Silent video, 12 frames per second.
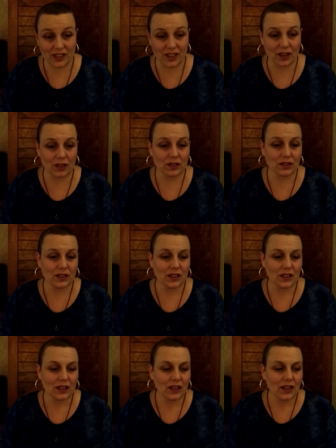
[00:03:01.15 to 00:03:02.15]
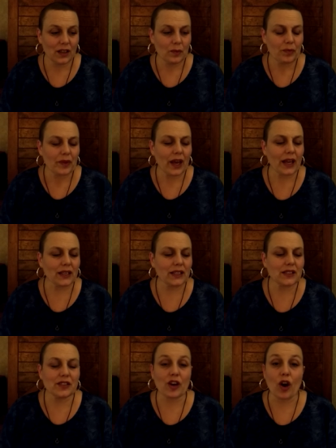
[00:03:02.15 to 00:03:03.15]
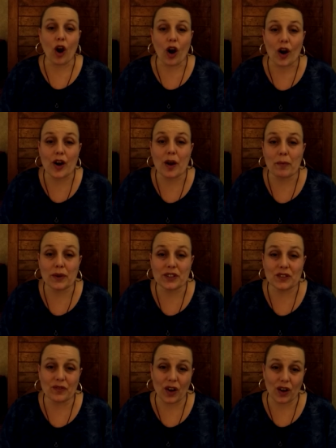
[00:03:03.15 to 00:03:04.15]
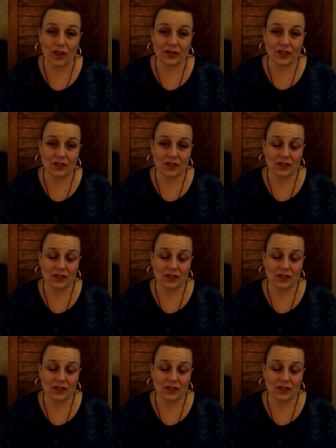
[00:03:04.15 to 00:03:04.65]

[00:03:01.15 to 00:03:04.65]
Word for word: so, at least there are numbers involved,